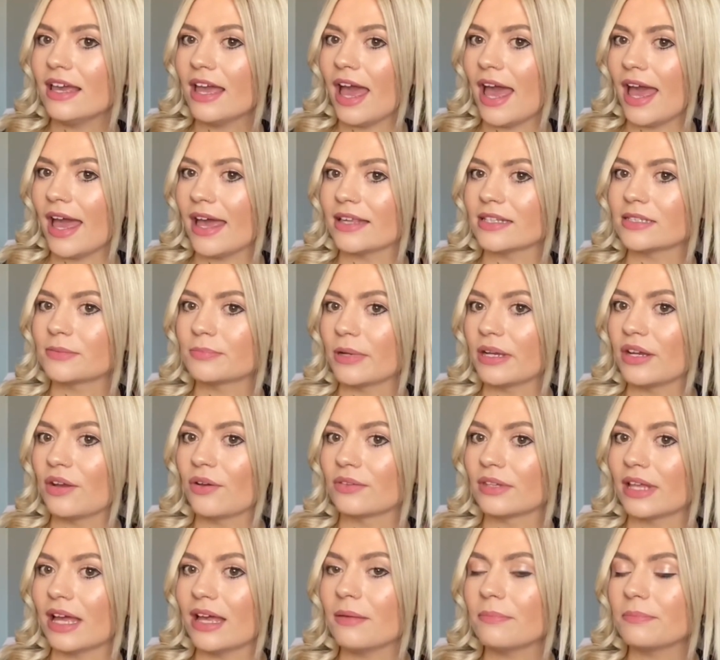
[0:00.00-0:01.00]
hairspray on
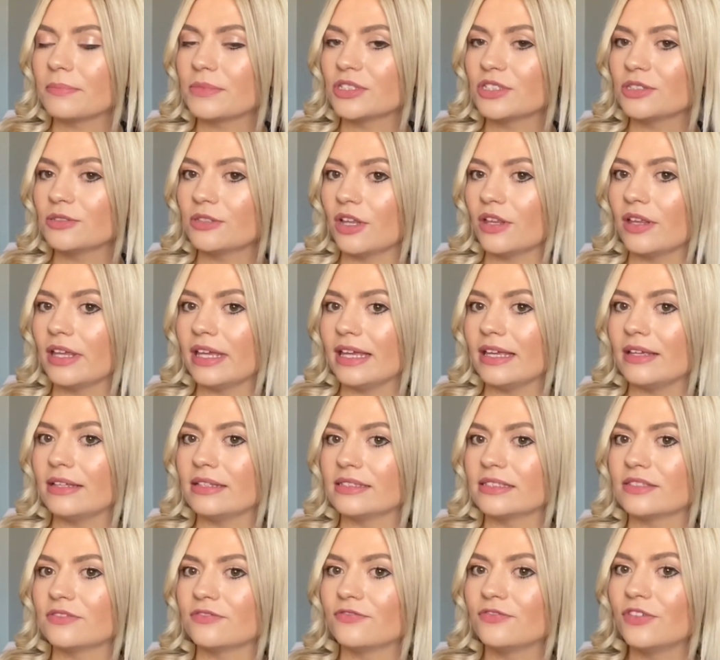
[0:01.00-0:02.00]
that, just so that
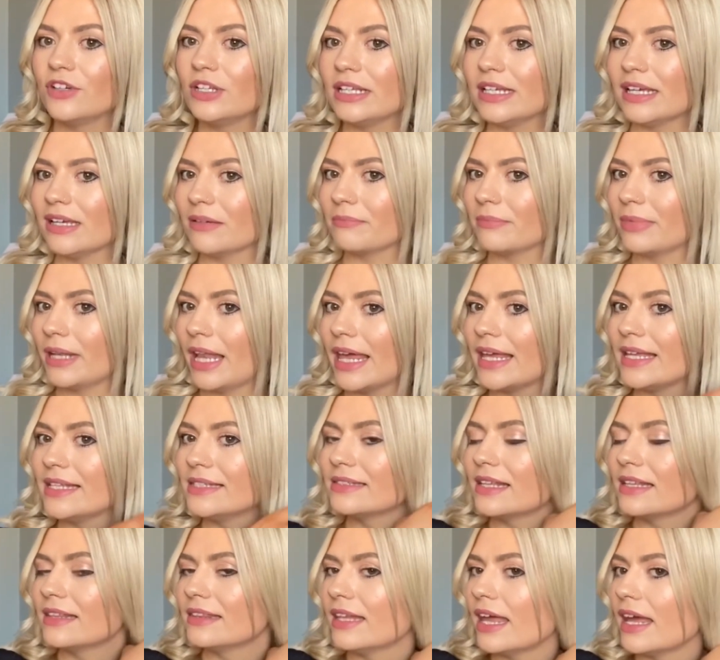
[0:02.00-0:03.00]
it's fully in place
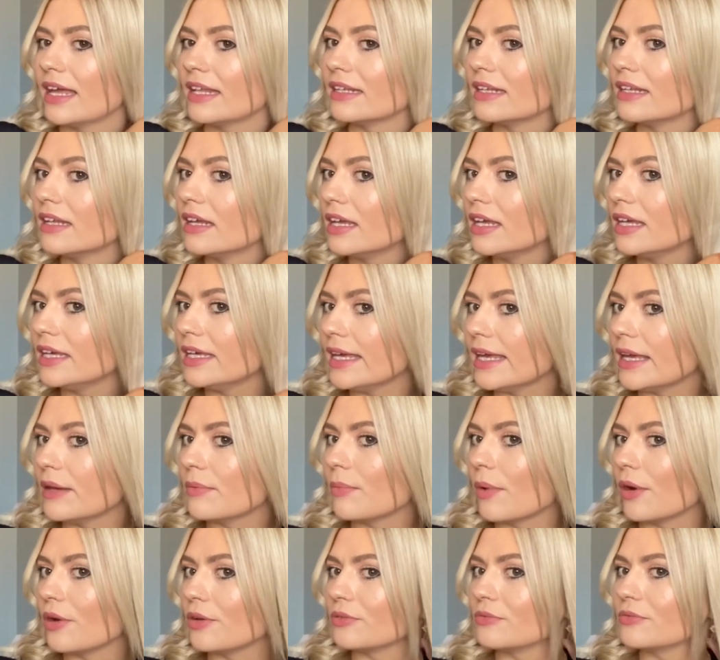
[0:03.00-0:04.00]
and then it
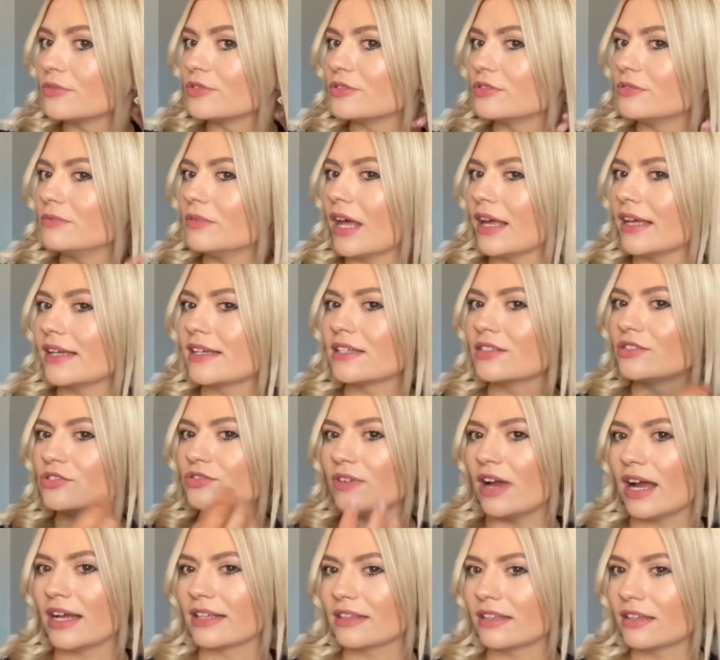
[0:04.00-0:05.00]
won't like
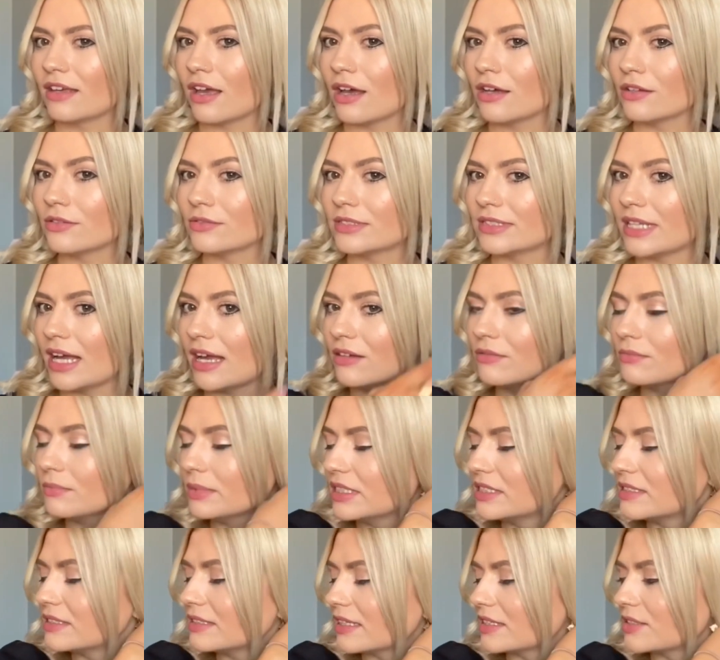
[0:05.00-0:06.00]
drag the curls down,
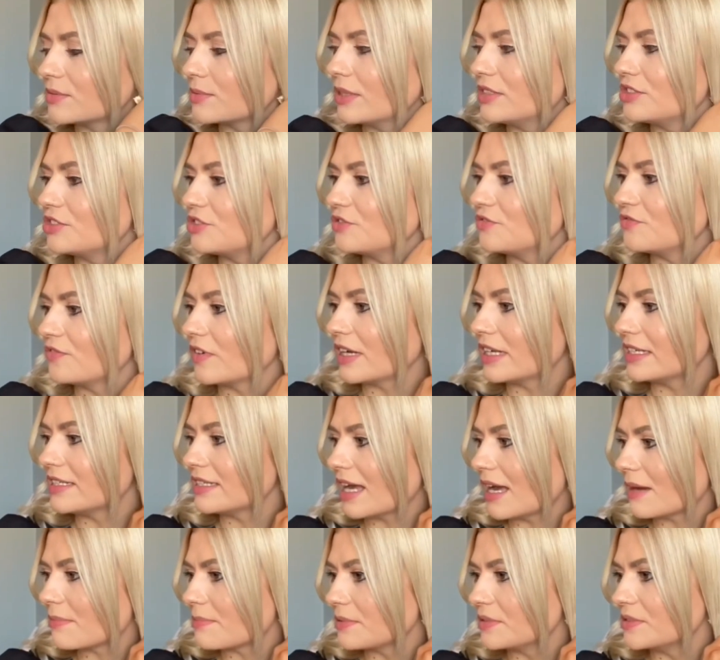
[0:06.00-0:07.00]
because that's what I do find
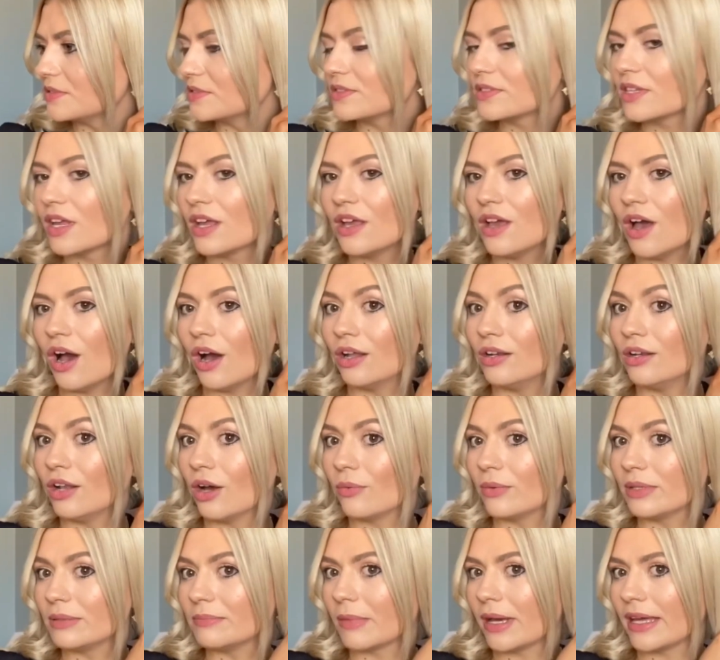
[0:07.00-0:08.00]
happens a lot
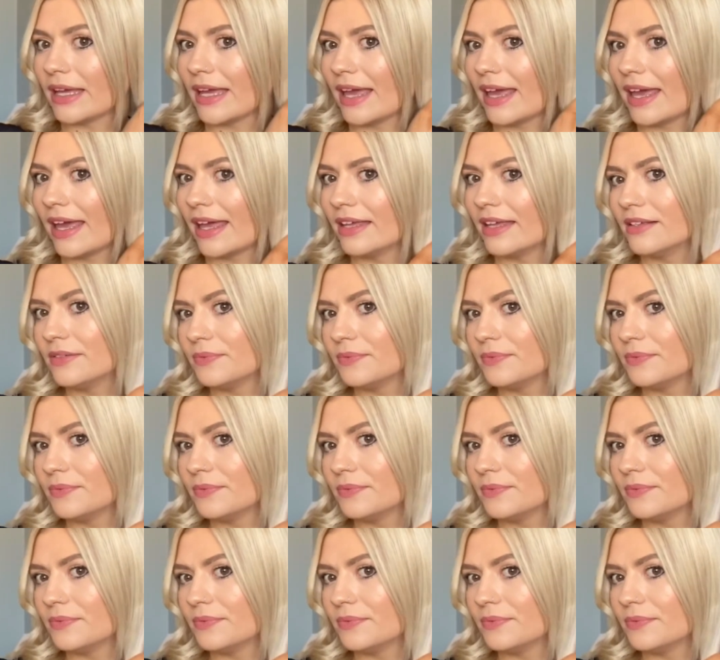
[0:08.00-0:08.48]
with my hair.